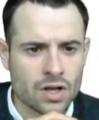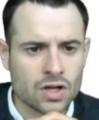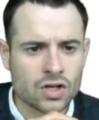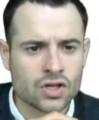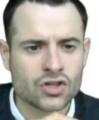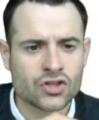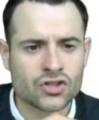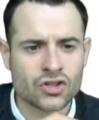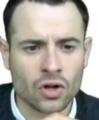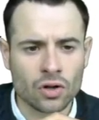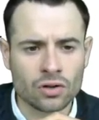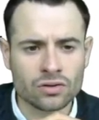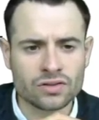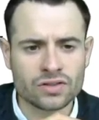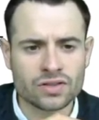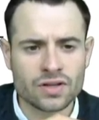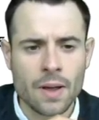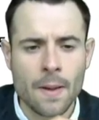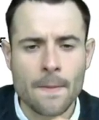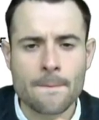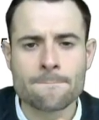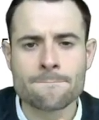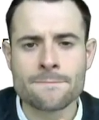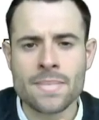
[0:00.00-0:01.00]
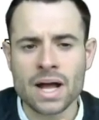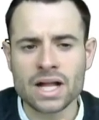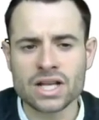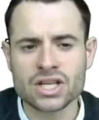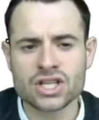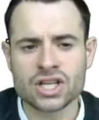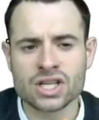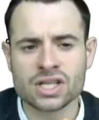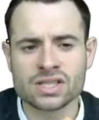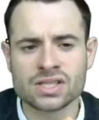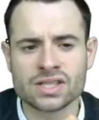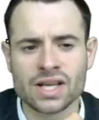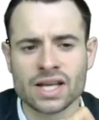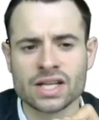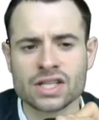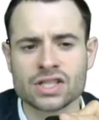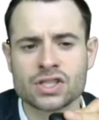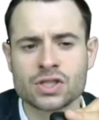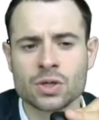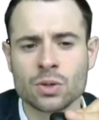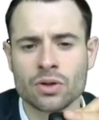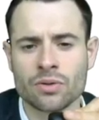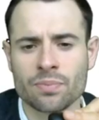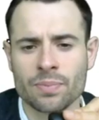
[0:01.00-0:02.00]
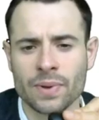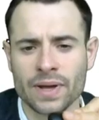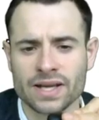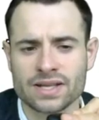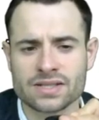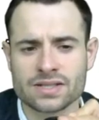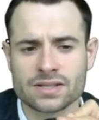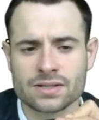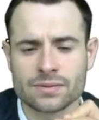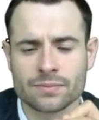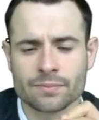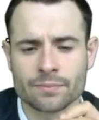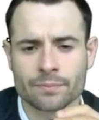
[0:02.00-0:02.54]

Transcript: Salt, matches, and toothpicks.